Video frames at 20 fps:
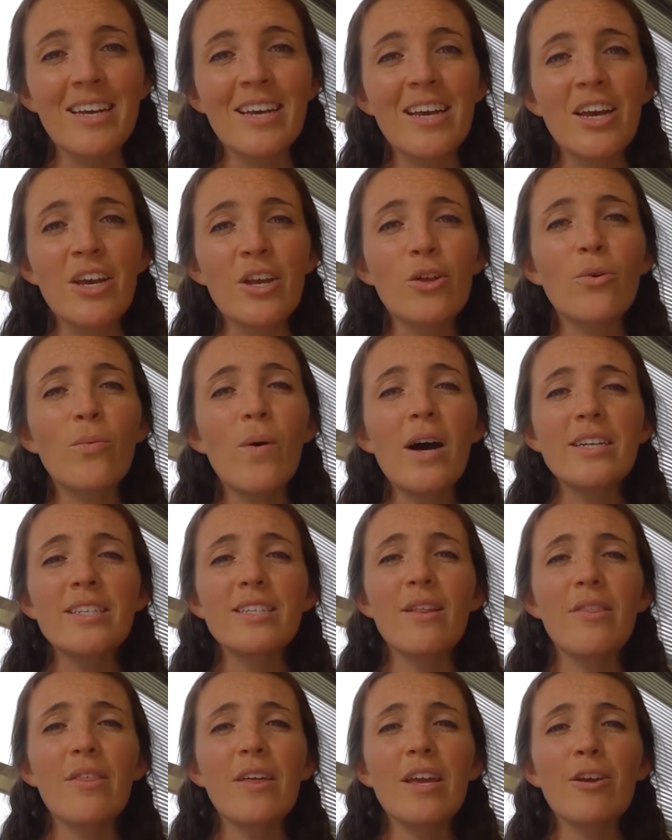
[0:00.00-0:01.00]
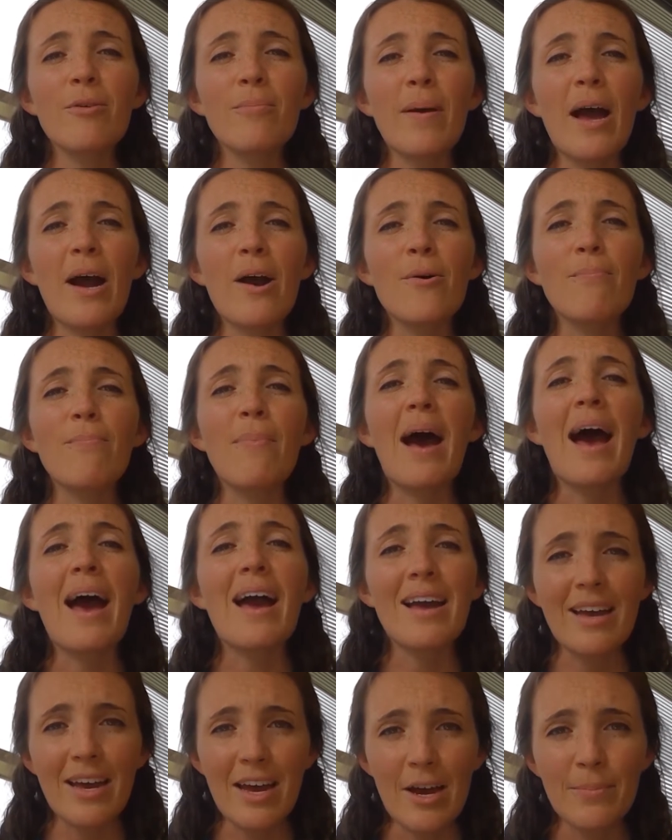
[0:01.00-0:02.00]
You'll want to think about
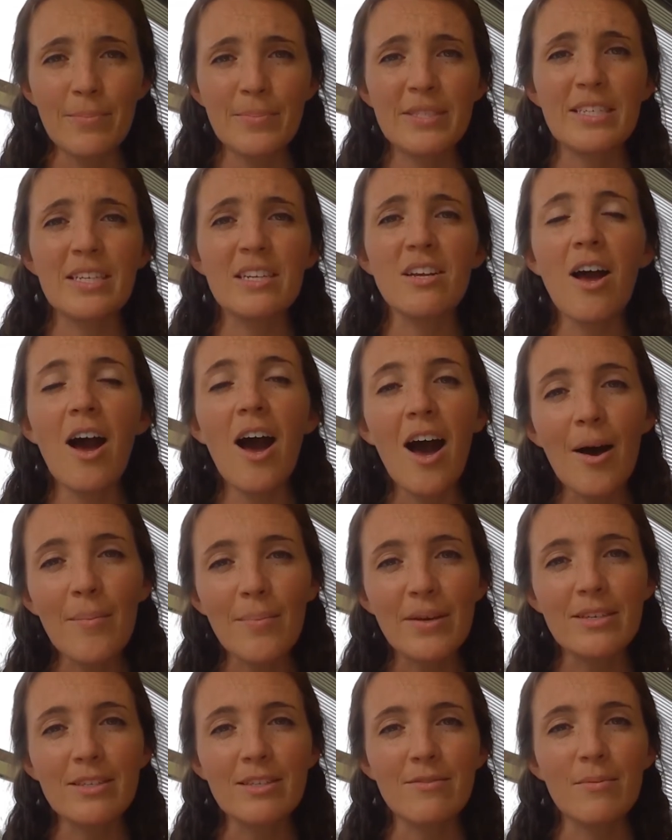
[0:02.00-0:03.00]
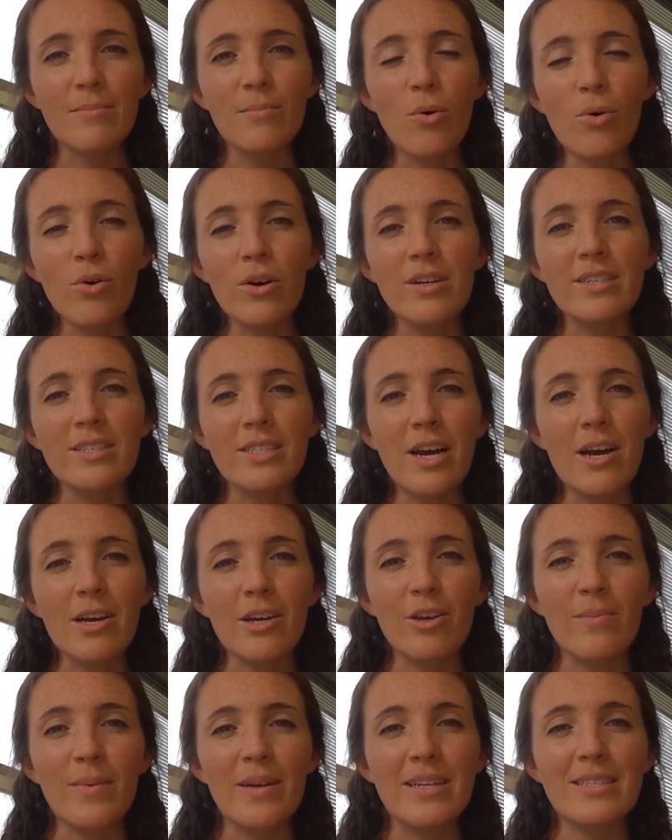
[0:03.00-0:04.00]
backups and copies of important
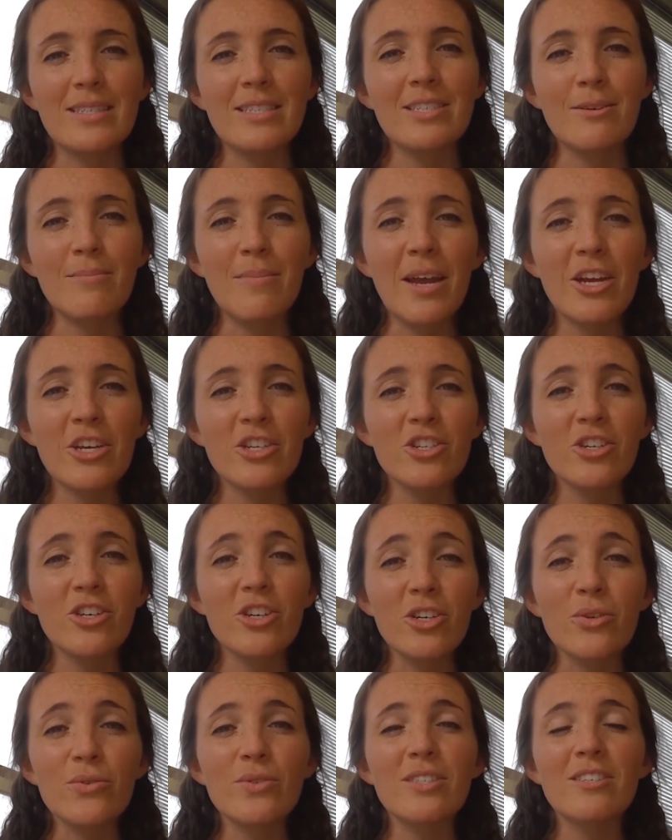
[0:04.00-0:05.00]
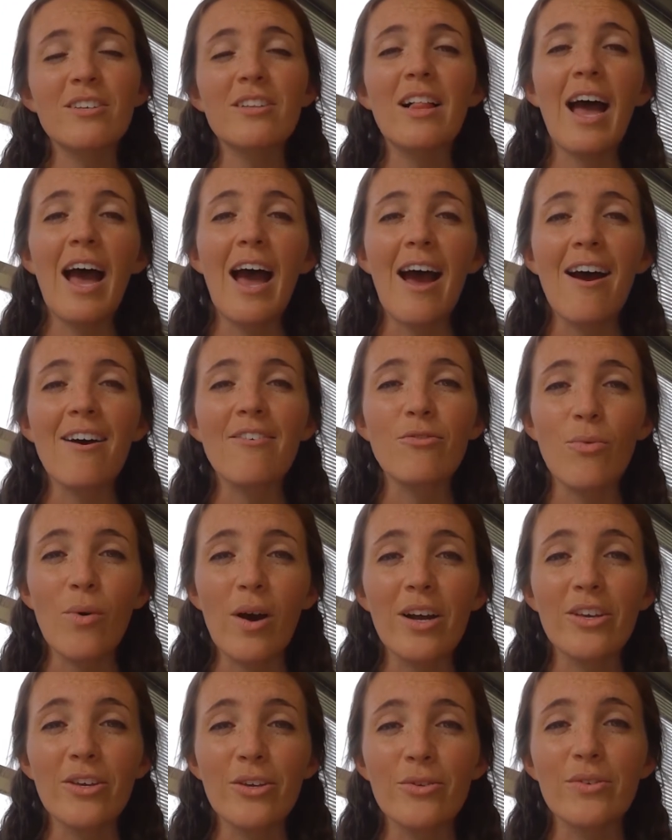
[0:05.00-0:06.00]
documents to make sure you still have
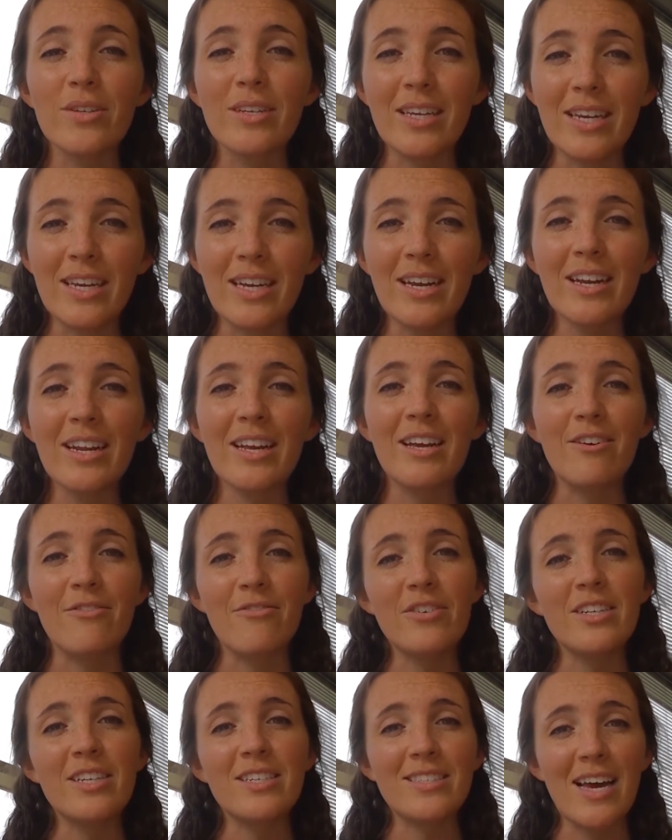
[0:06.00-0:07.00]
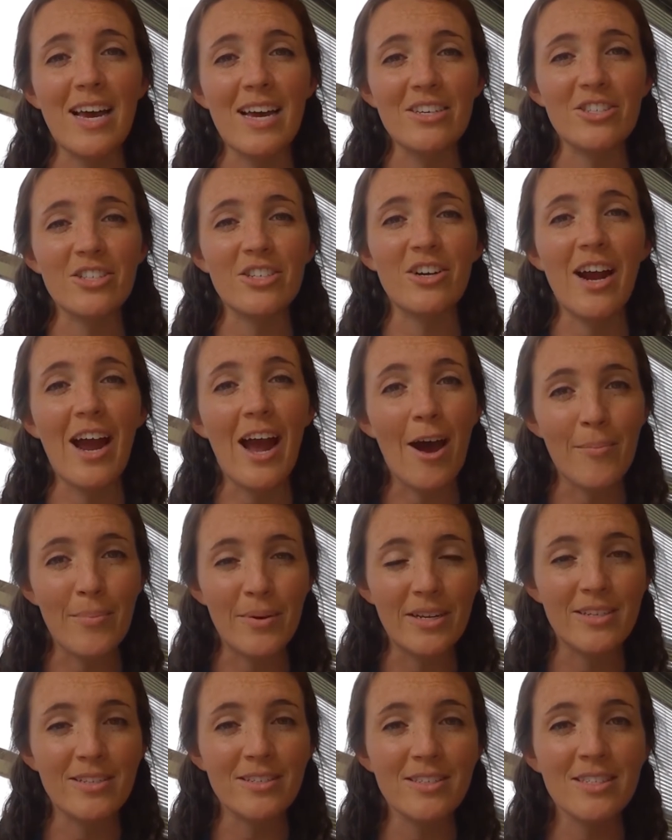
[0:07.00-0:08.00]
what you need if a disaster
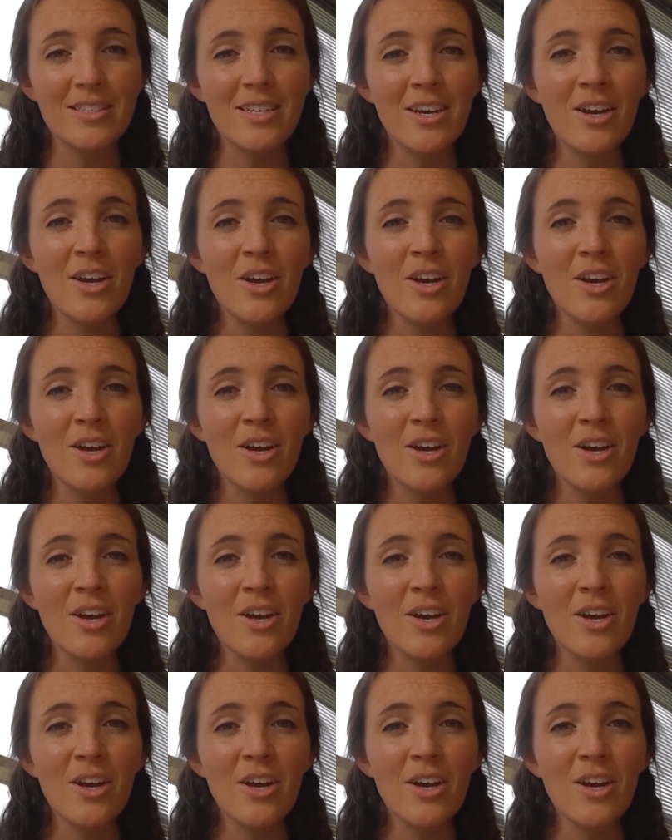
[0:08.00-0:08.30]
happens.